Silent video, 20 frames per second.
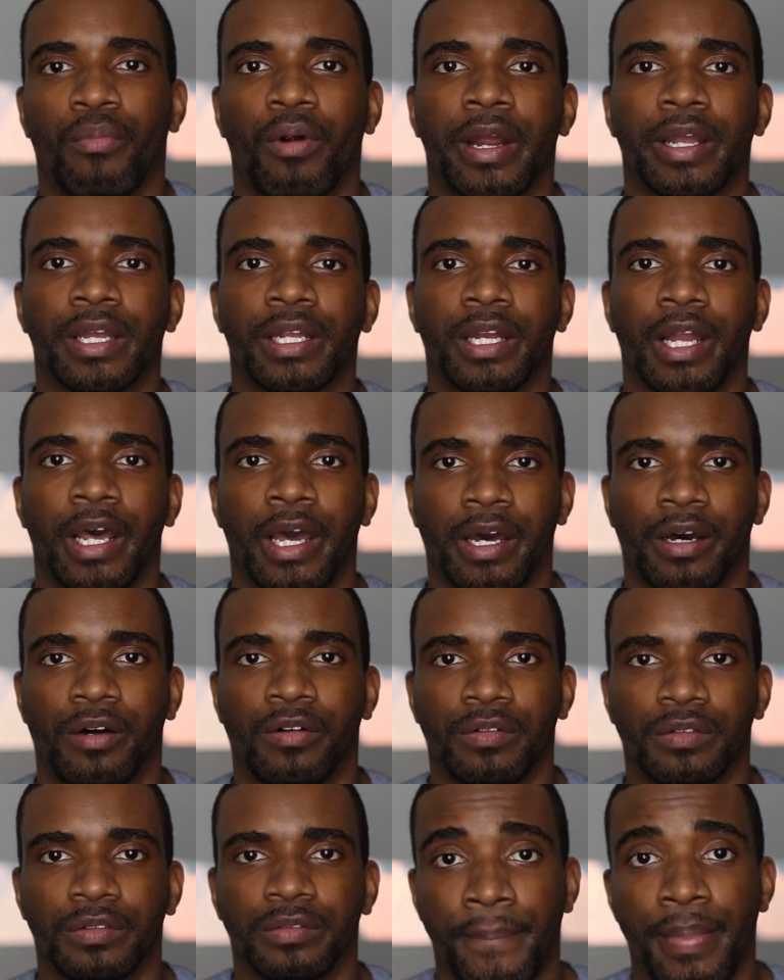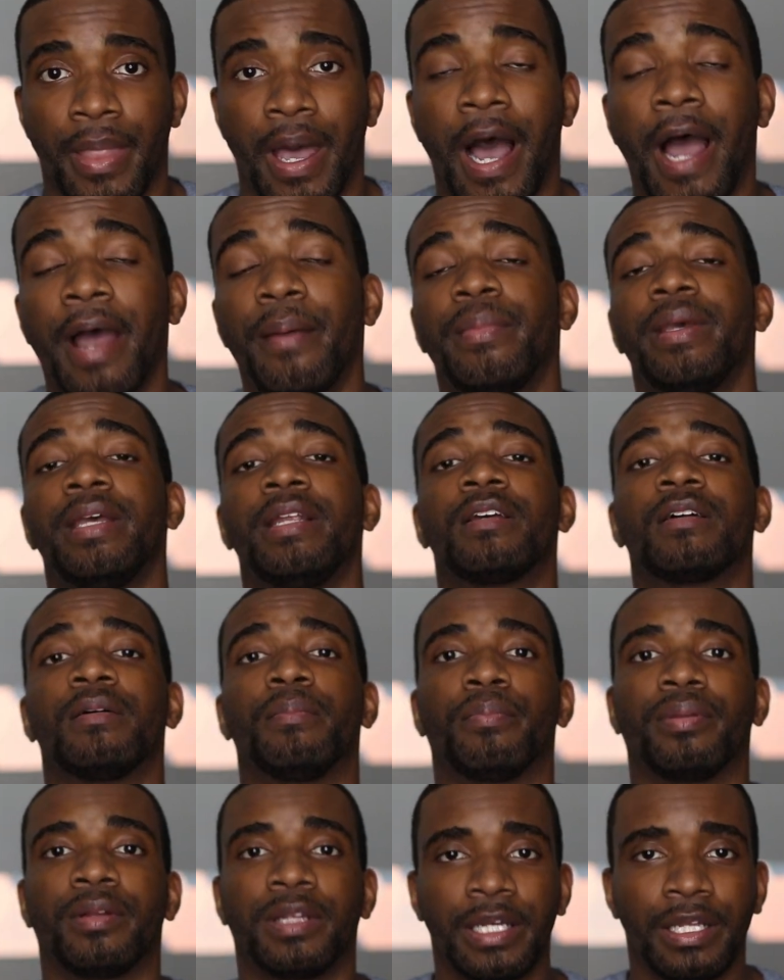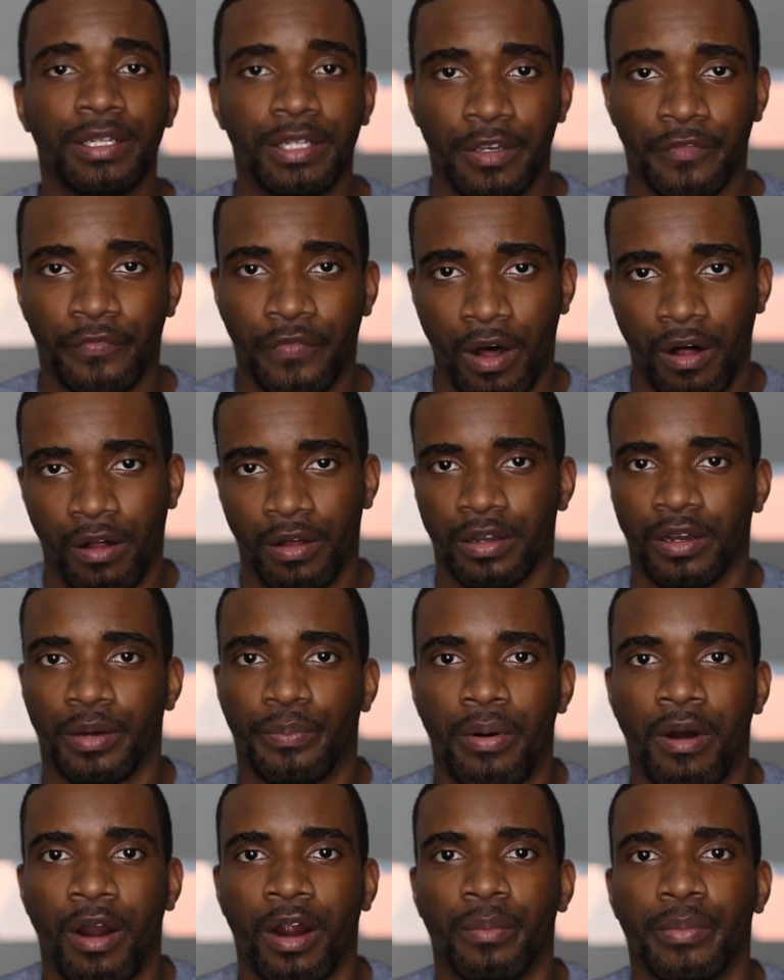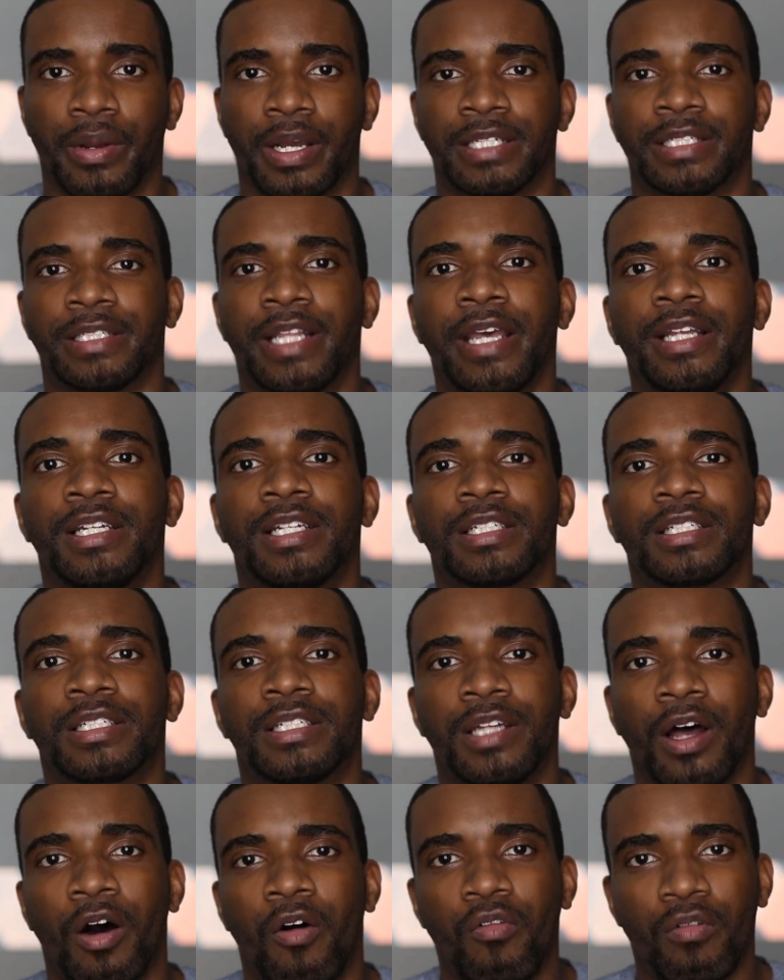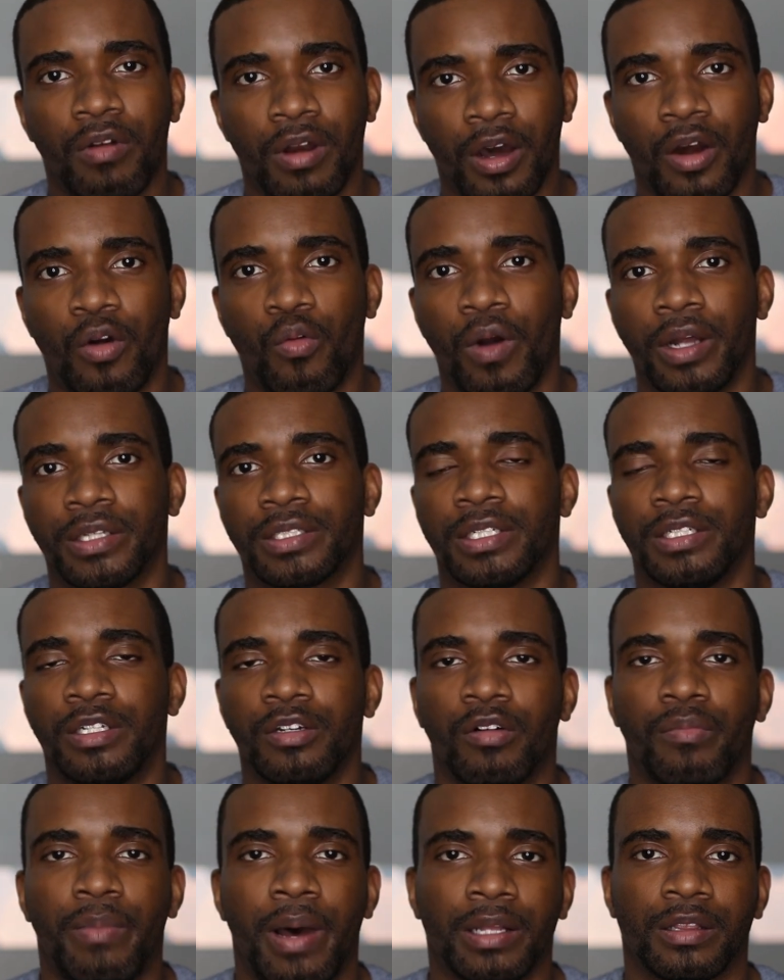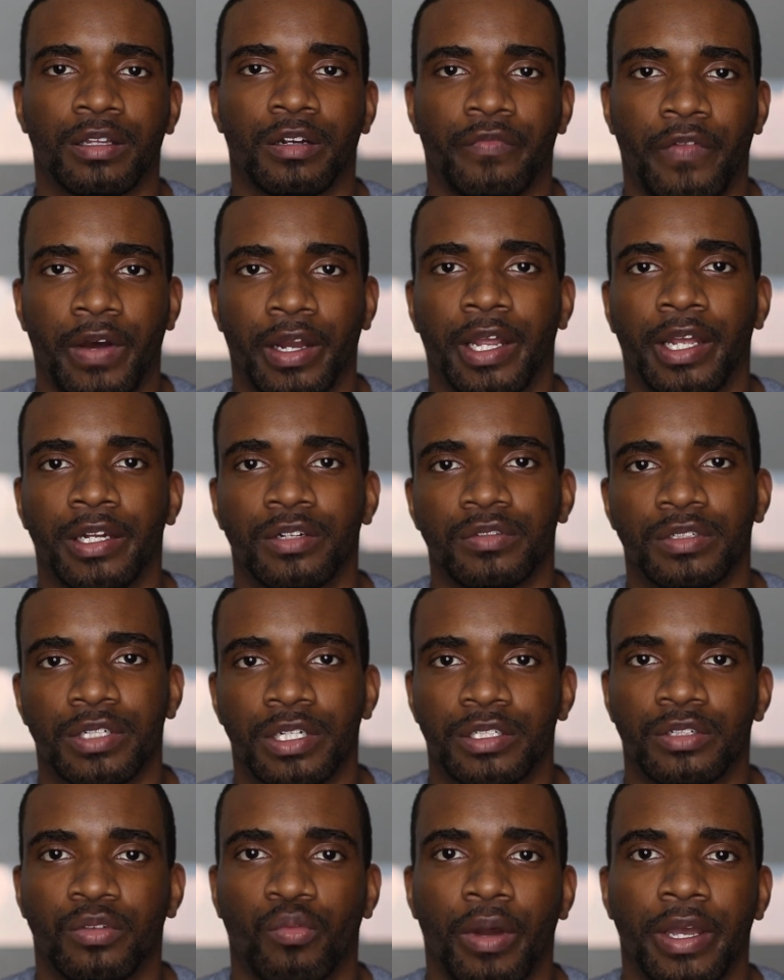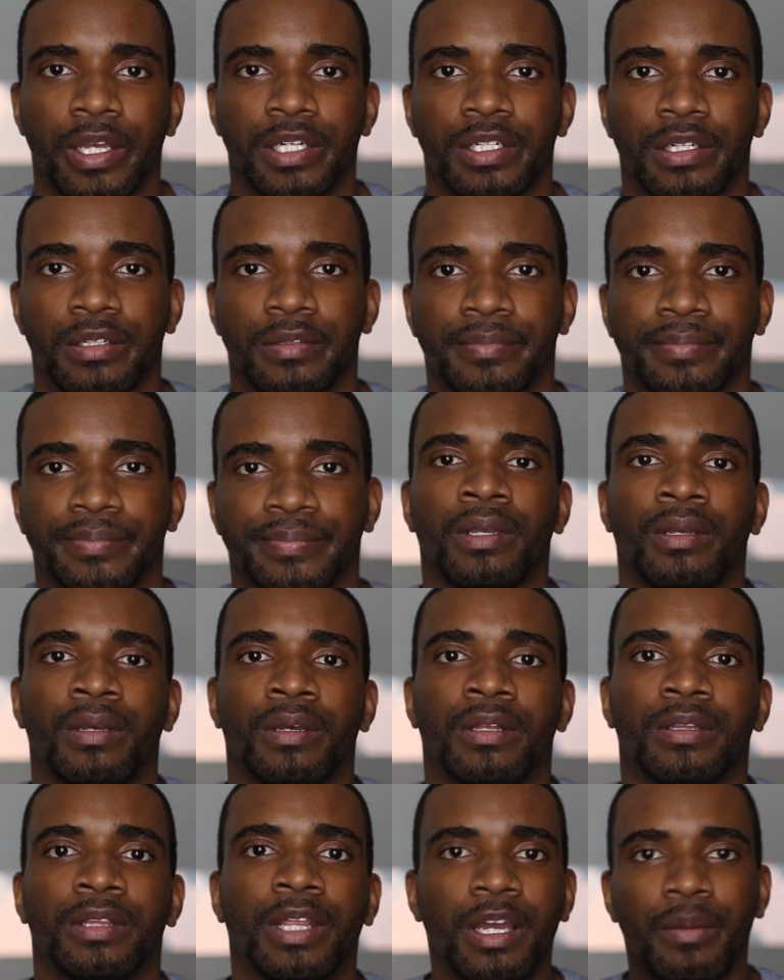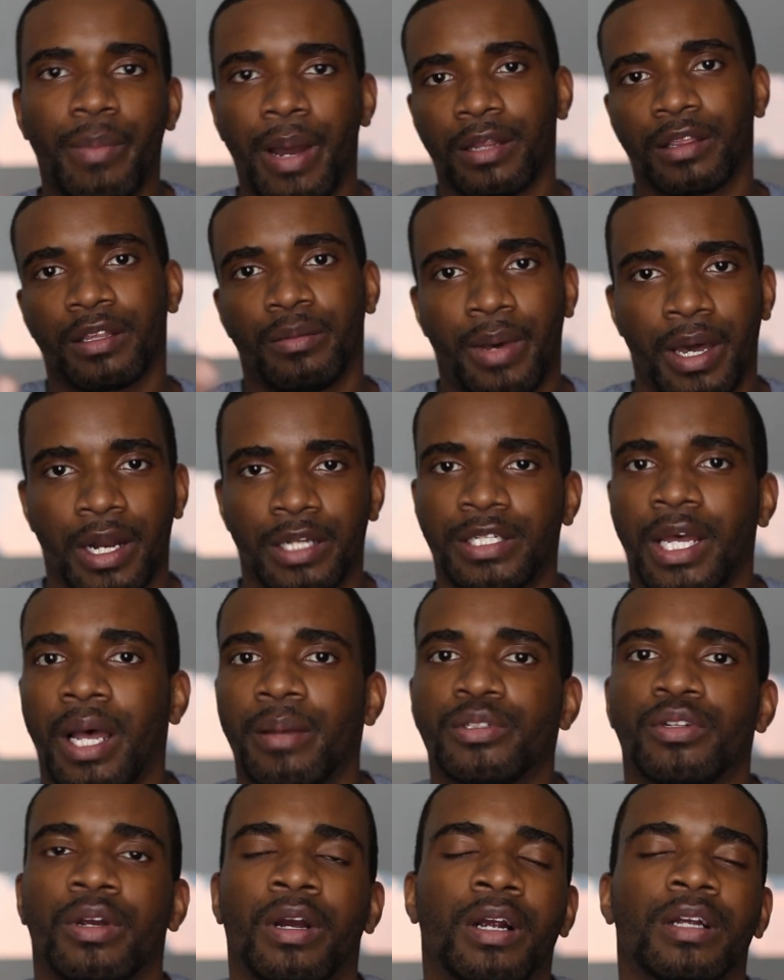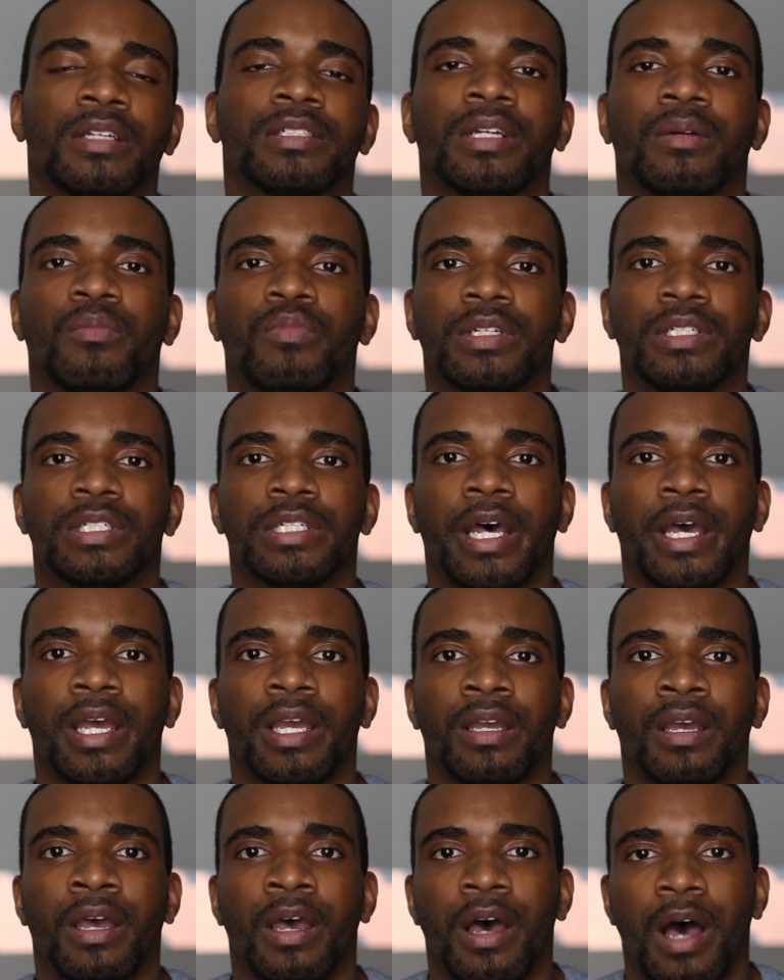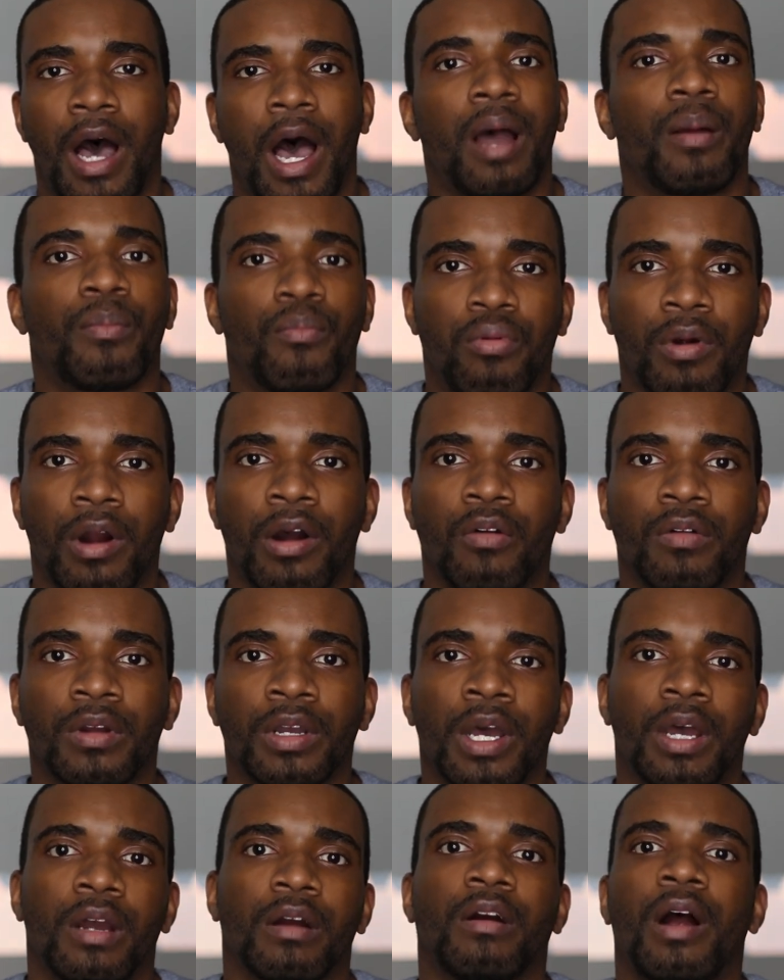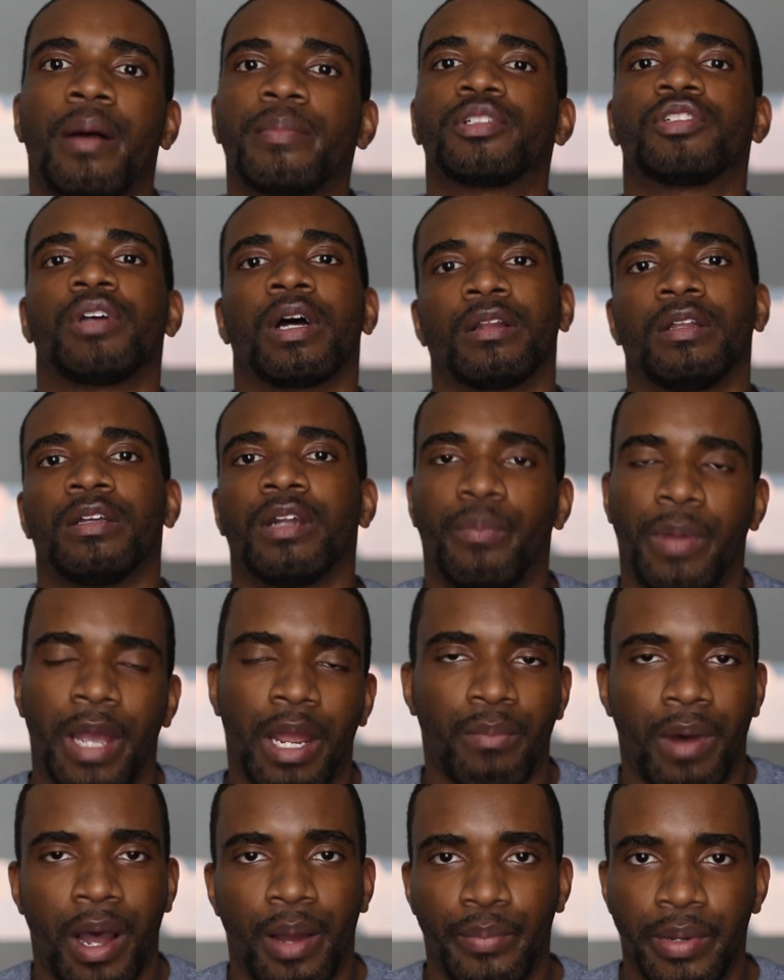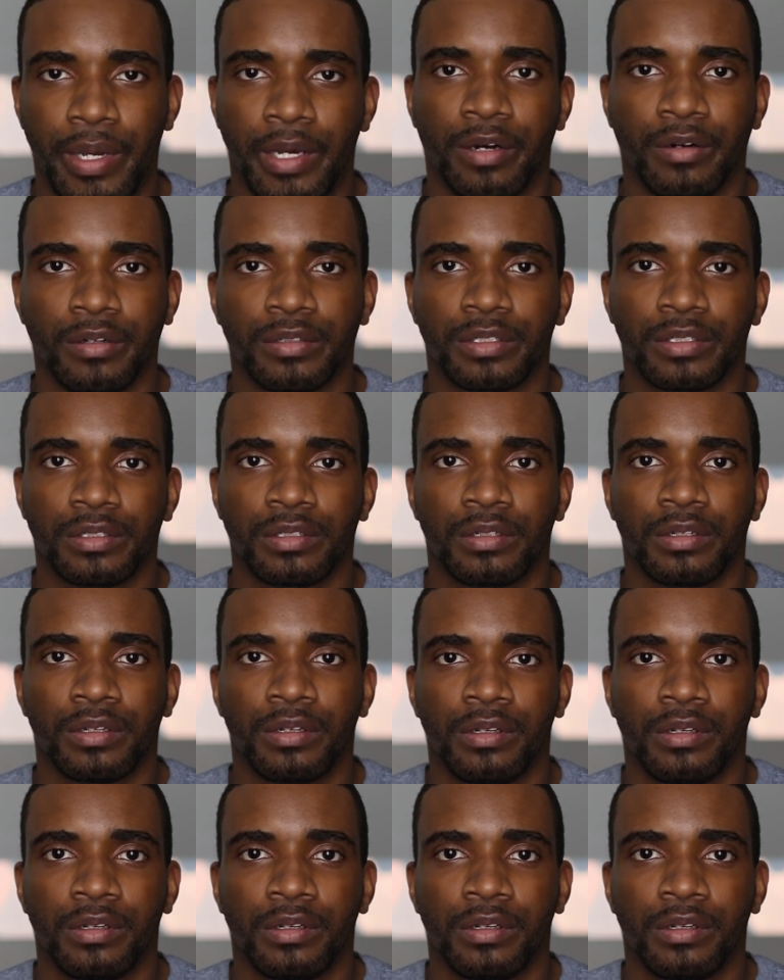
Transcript: breaking down. I mean, completely falling apart because they just don't know what to do about their financial situation. Think about the amount of times you heard someone say, I'm broke or I'm struggling to pay my bills.